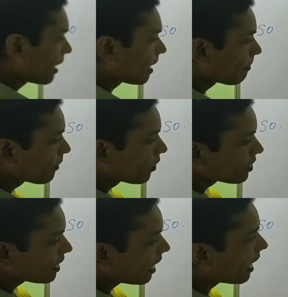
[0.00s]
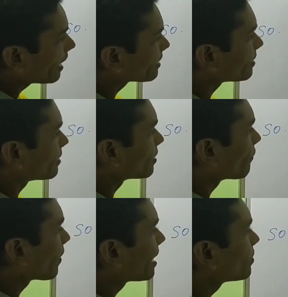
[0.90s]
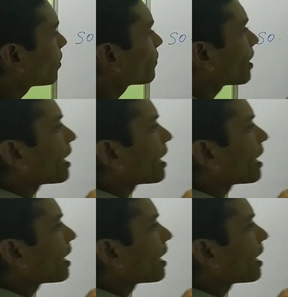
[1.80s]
upon I. The value of